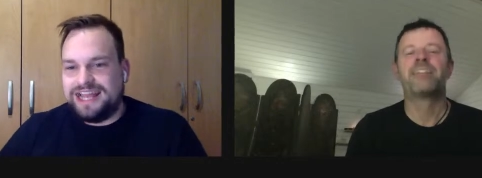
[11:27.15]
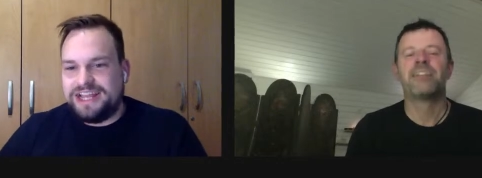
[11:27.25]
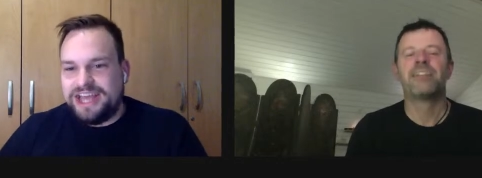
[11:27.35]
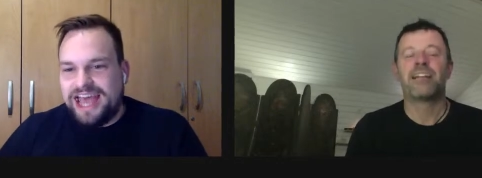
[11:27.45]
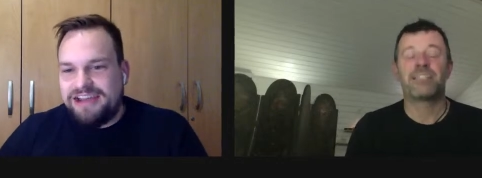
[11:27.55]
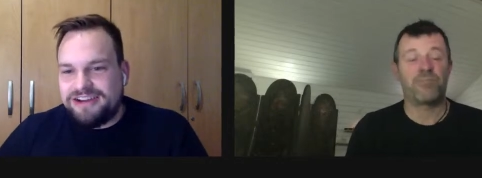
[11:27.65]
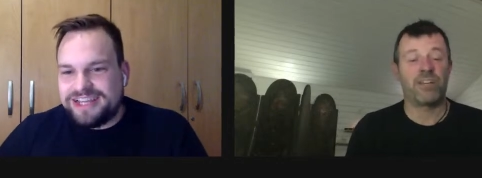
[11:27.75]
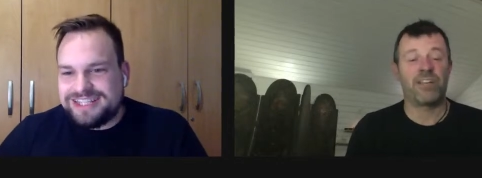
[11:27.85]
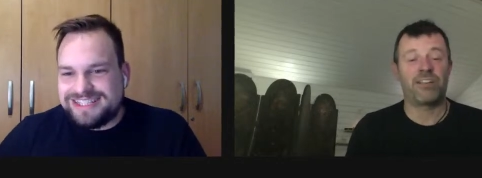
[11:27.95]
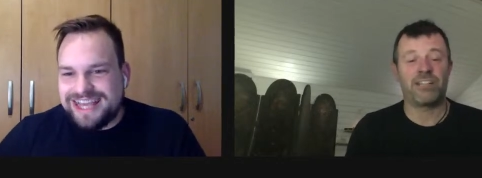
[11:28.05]
Speaker 1: And uh, really
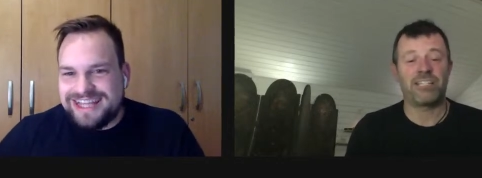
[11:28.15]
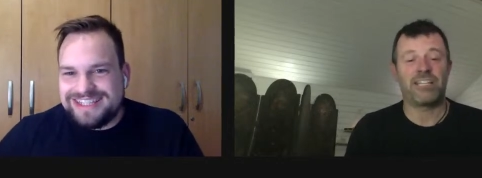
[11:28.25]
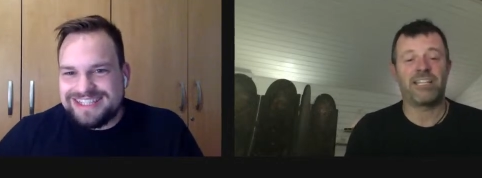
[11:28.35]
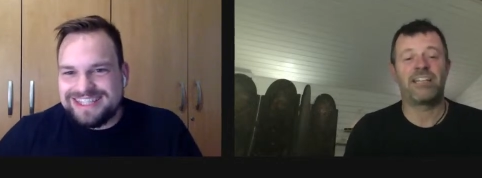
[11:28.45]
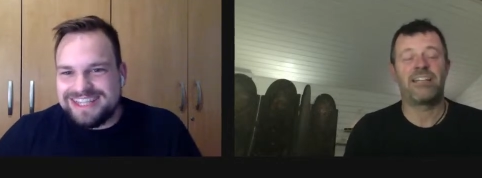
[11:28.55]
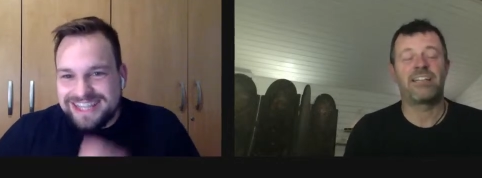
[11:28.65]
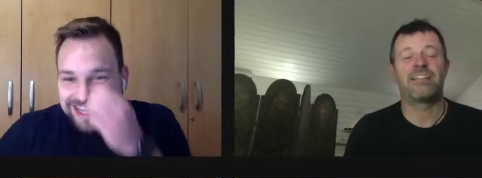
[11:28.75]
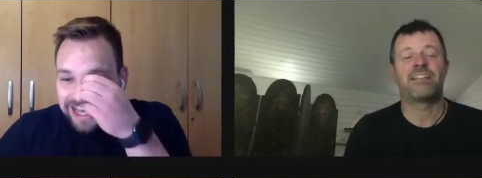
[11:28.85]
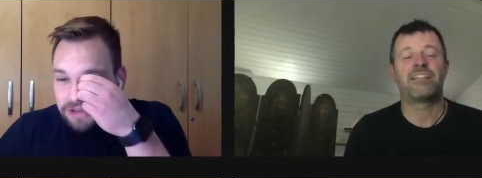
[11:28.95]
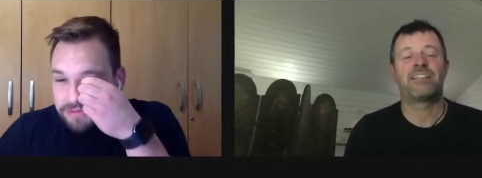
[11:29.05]
Erica good. says,
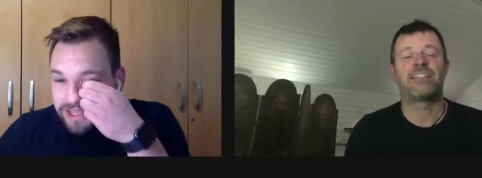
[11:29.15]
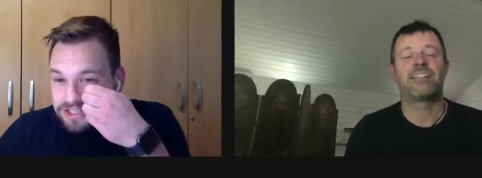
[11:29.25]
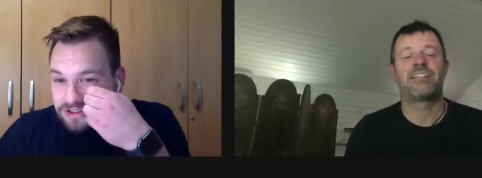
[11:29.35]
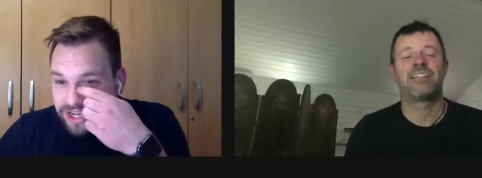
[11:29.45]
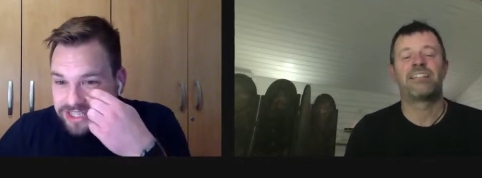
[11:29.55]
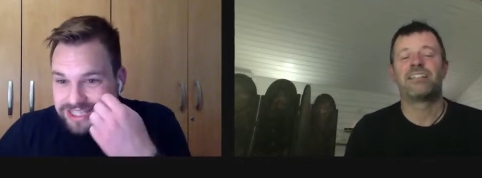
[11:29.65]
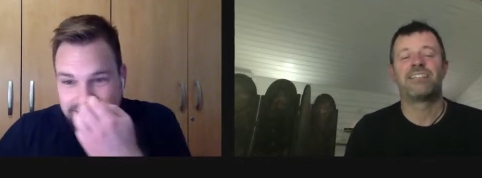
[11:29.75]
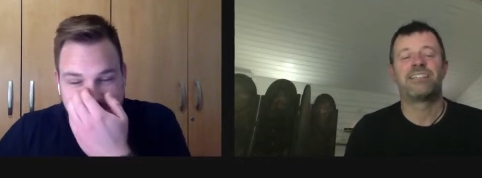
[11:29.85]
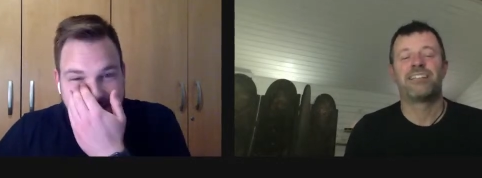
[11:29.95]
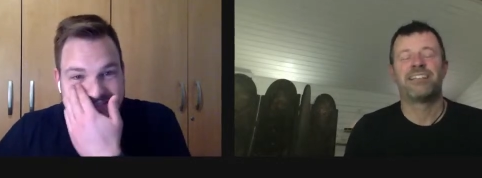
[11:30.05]
"I'm trying
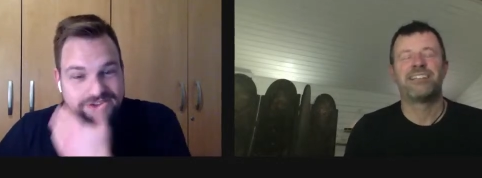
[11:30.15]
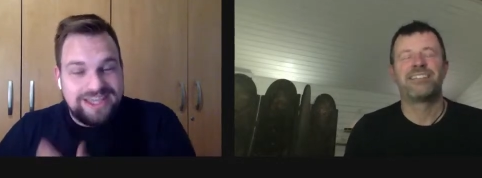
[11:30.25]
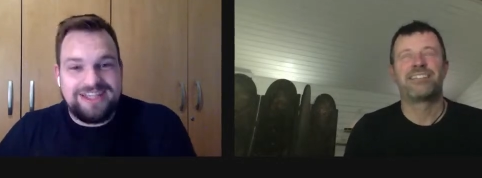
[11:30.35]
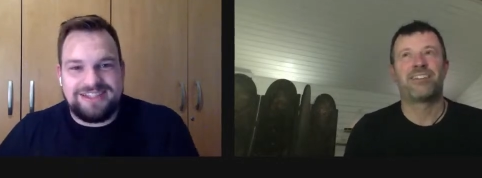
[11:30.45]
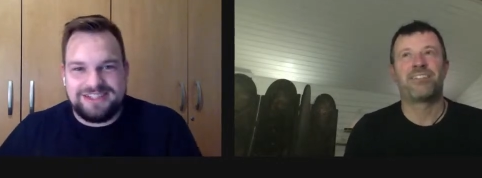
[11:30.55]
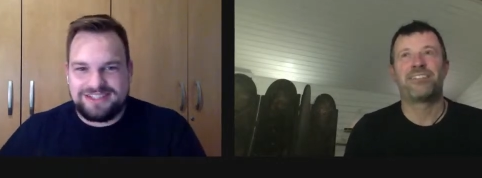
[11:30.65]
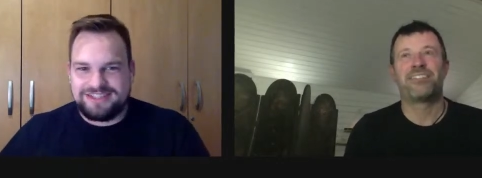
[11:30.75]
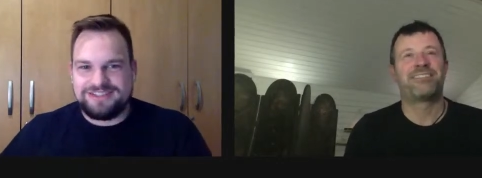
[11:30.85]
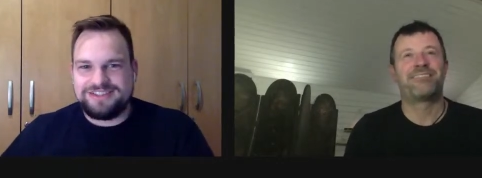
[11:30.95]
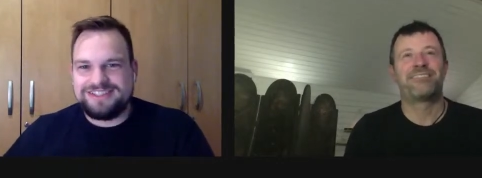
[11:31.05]
to eat my
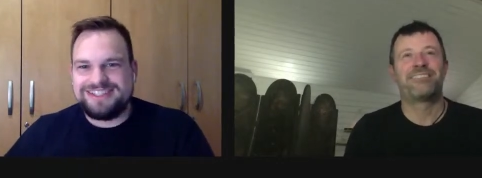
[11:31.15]
fajitas."